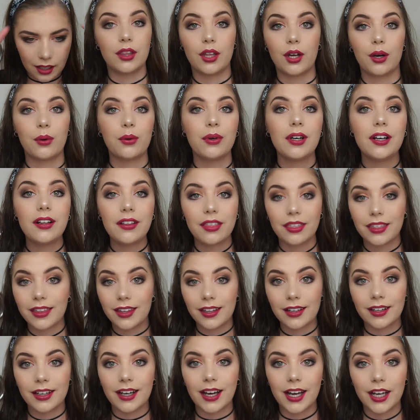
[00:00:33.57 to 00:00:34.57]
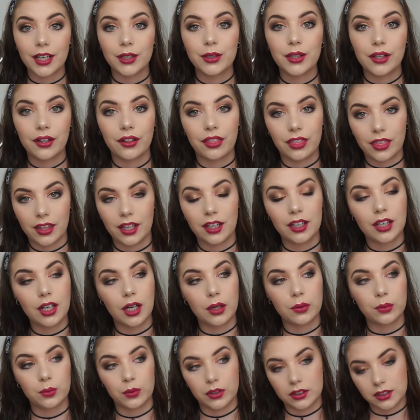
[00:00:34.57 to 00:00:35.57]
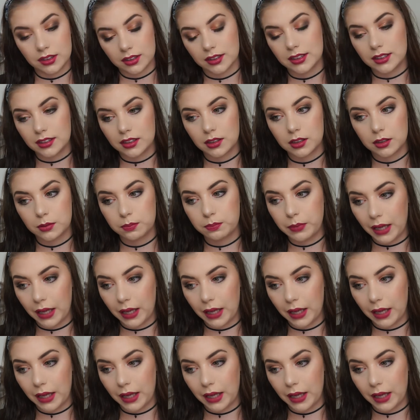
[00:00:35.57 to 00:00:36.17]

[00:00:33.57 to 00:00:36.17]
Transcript: The only thing I could think of was this